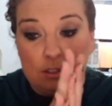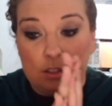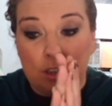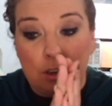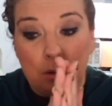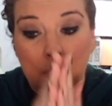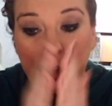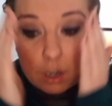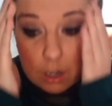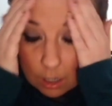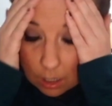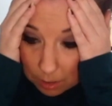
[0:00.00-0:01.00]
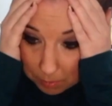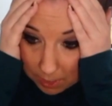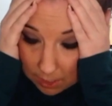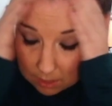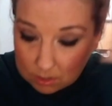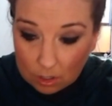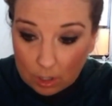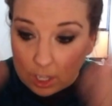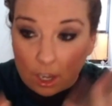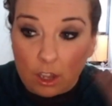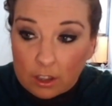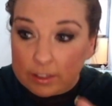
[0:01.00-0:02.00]
So oh my god. So like
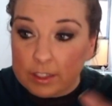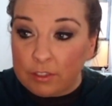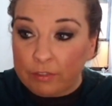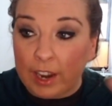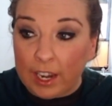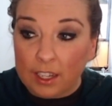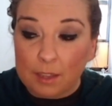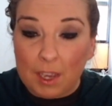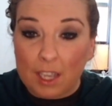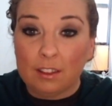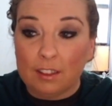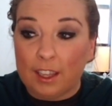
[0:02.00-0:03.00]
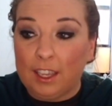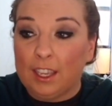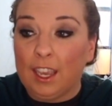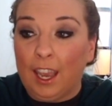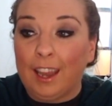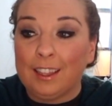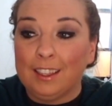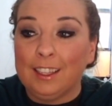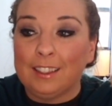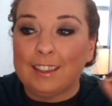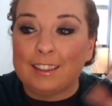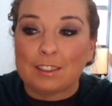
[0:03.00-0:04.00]
all of this fighting make like I,
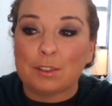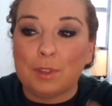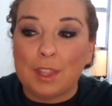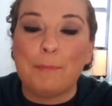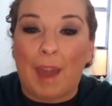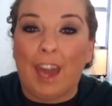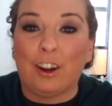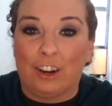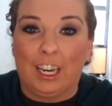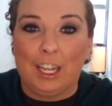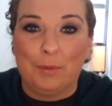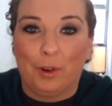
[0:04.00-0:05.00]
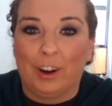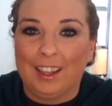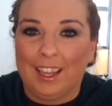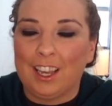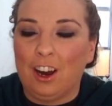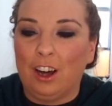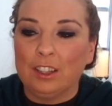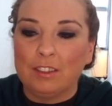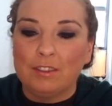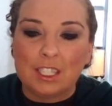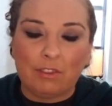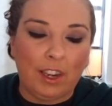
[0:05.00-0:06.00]
it, it doesn't really matter anymore. Like all
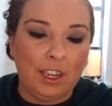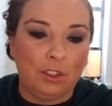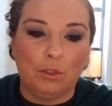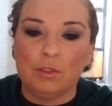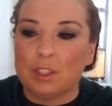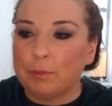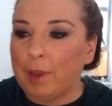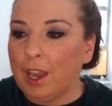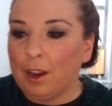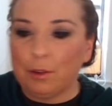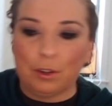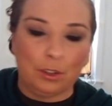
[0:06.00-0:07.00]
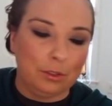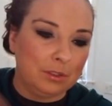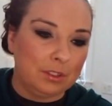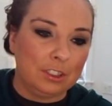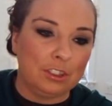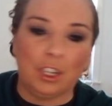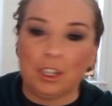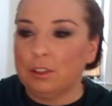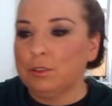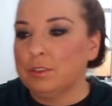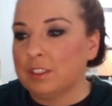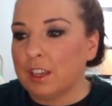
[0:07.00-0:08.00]
of this fighting, who's in power, who's in
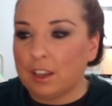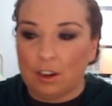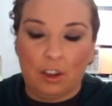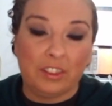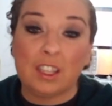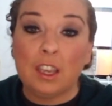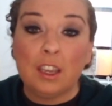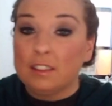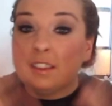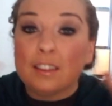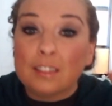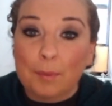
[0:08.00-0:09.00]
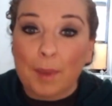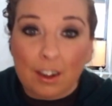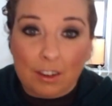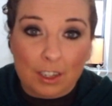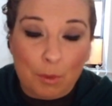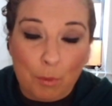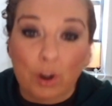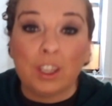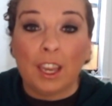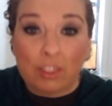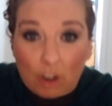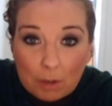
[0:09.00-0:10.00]
jail, who's not, all this doesn't matter anymore. You
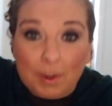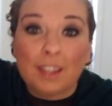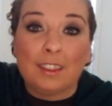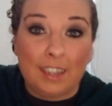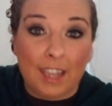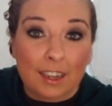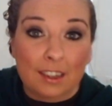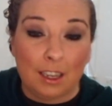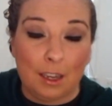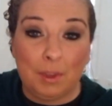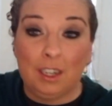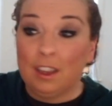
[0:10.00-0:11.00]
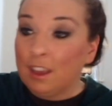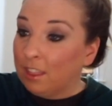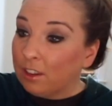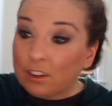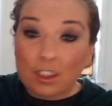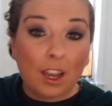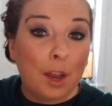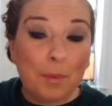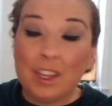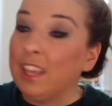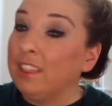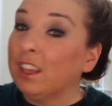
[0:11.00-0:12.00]
got the army of the dead coming. They're
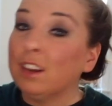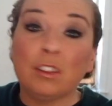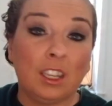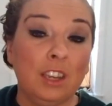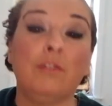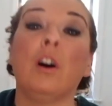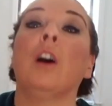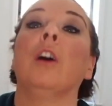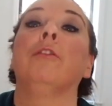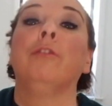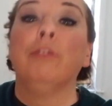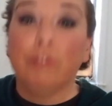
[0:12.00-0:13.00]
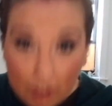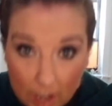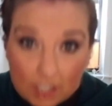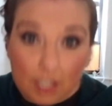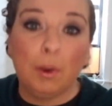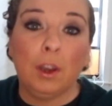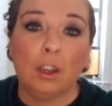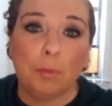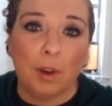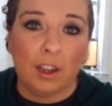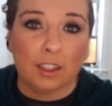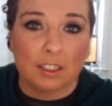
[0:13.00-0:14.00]
coming, and they don't give a fuck about your
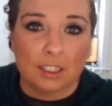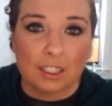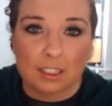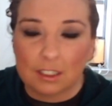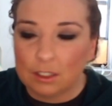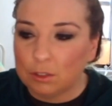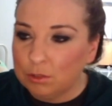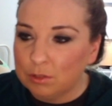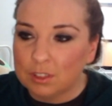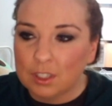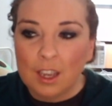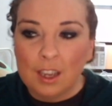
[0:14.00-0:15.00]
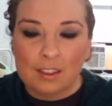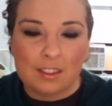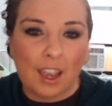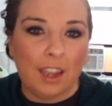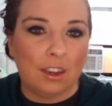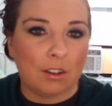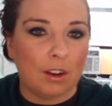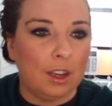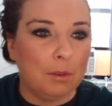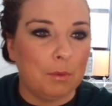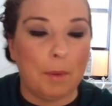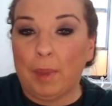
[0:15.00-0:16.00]
politics and whose side you're
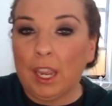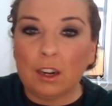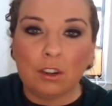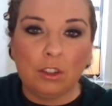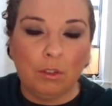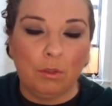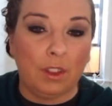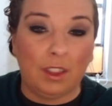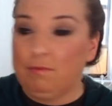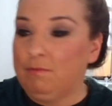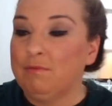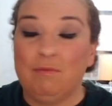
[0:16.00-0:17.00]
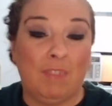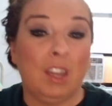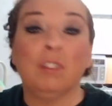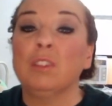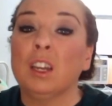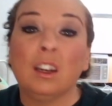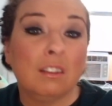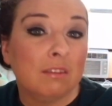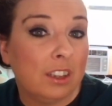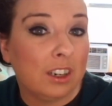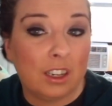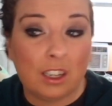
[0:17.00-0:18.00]
on, what banner you. They don't care.
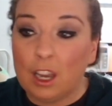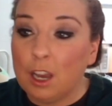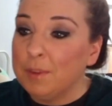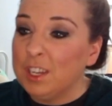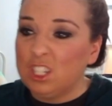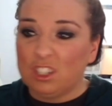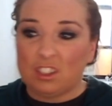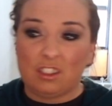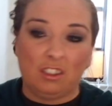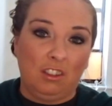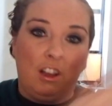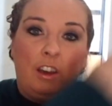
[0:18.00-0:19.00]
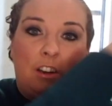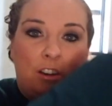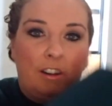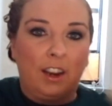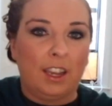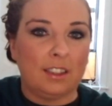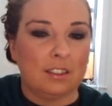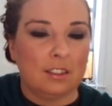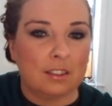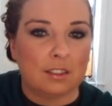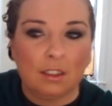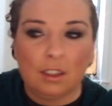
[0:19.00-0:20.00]
They're gonna come in and just slaughter your
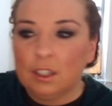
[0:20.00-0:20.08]
asses.